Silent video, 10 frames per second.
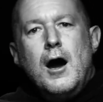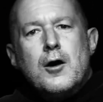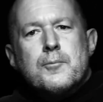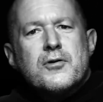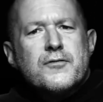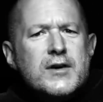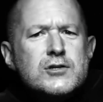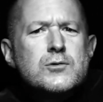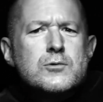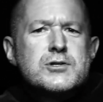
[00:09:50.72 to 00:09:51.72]
Our
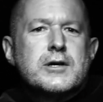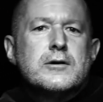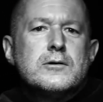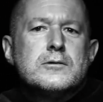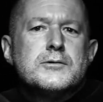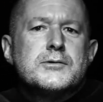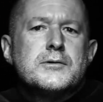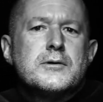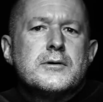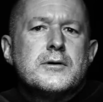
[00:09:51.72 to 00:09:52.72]
professional skills
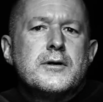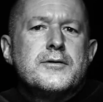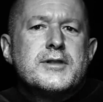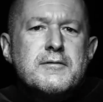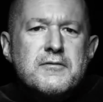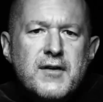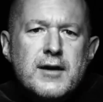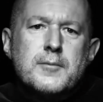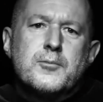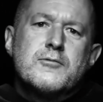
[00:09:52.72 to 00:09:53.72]

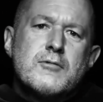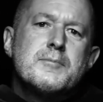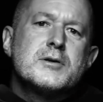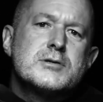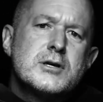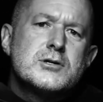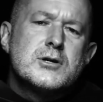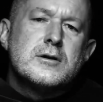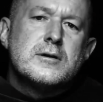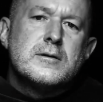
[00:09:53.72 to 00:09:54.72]
develop with
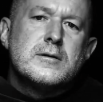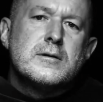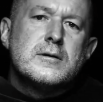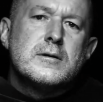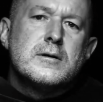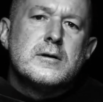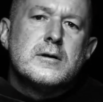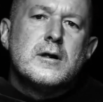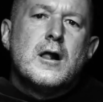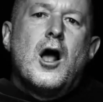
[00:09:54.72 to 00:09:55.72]
repetition.
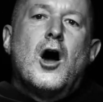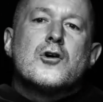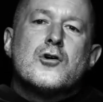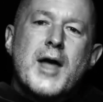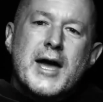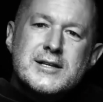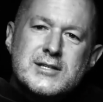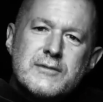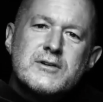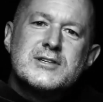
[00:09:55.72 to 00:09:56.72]
Our
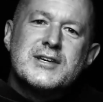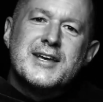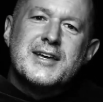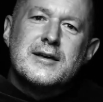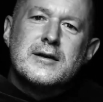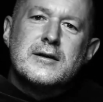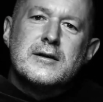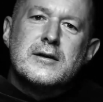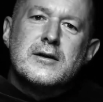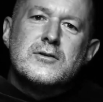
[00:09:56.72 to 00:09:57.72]
creativity
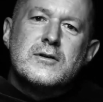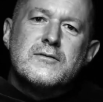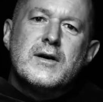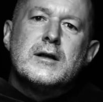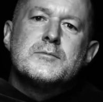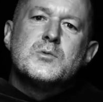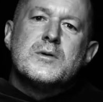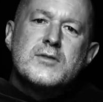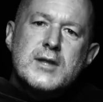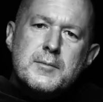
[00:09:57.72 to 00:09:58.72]
develops
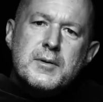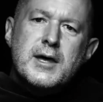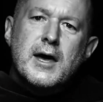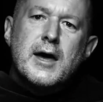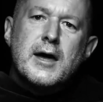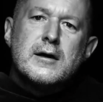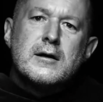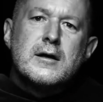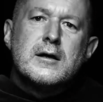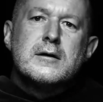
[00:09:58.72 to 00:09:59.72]
with deep care
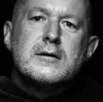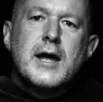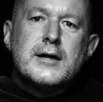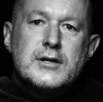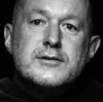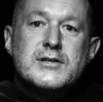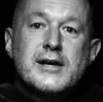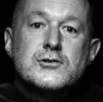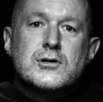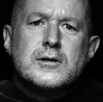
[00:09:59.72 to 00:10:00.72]
and
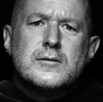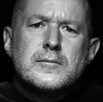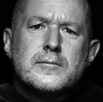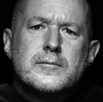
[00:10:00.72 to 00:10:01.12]
intention.